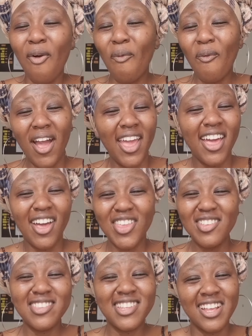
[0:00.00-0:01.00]
why are
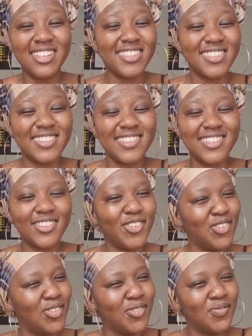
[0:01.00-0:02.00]
you snacks,
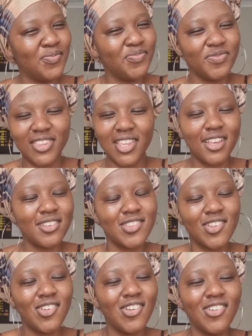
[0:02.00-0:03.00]
you know?
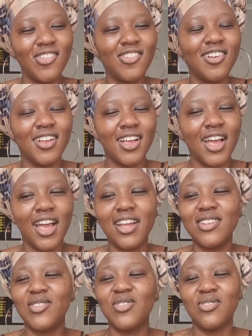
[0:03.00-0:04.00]
So I
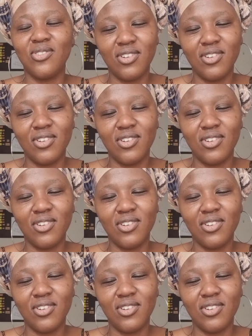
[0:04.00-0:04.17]
had to